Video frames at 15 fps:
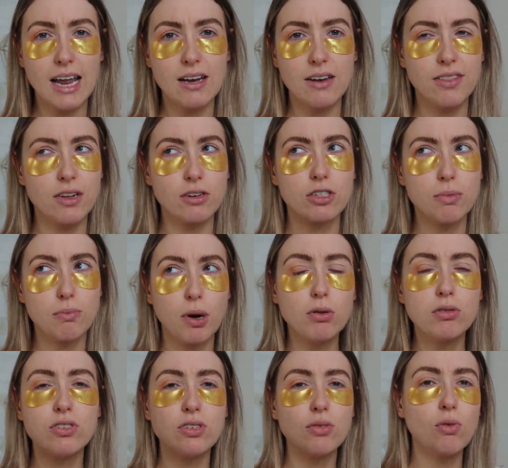and they're
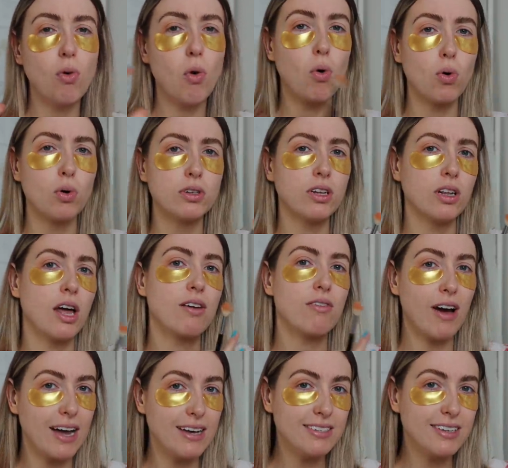supposed to hold a lot
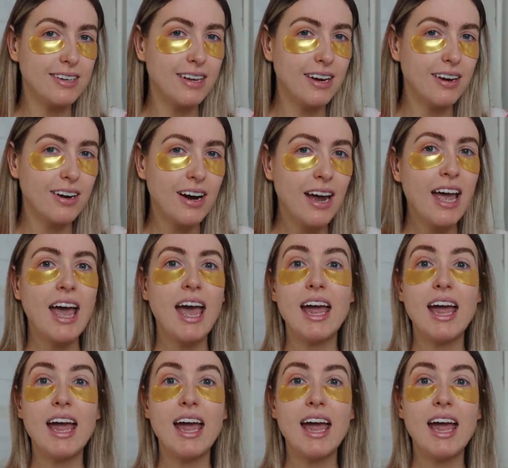of ice in here